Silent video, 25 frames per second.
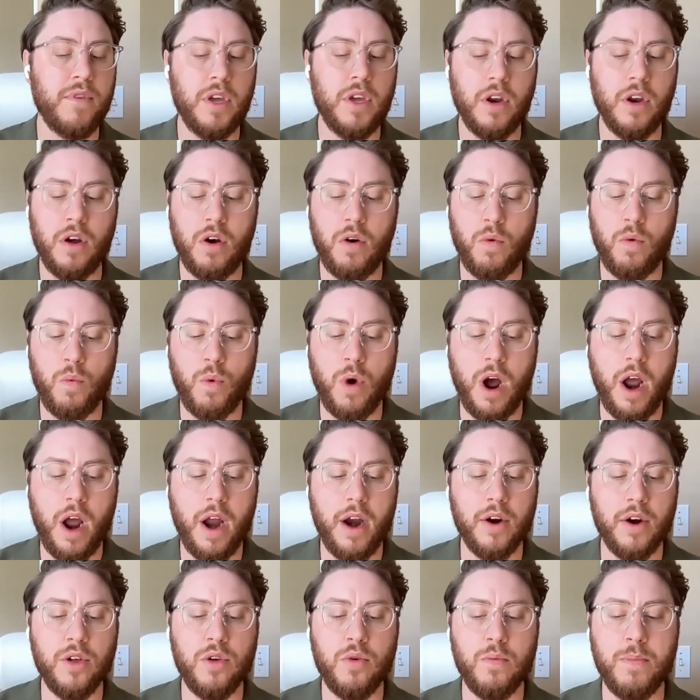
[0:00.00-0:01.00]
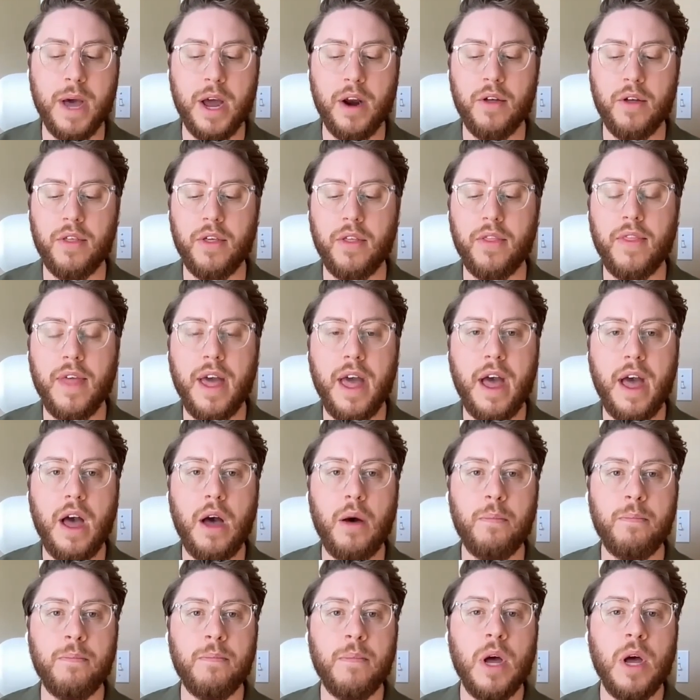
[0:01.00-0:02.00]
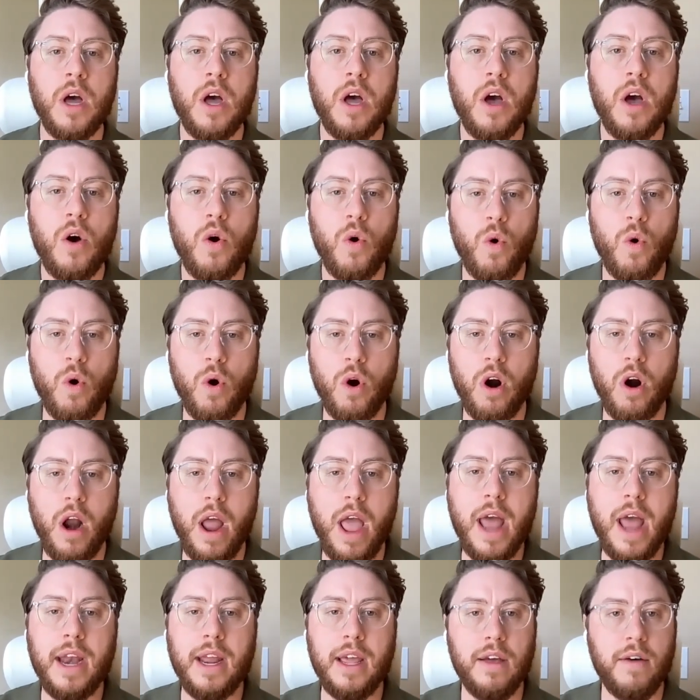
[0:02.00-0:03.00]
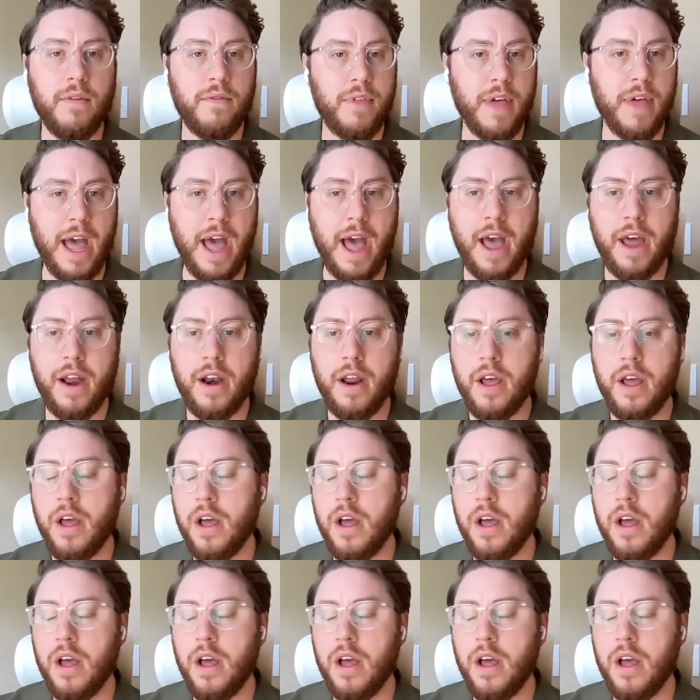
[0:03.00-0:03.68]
why are you better than them or any of that.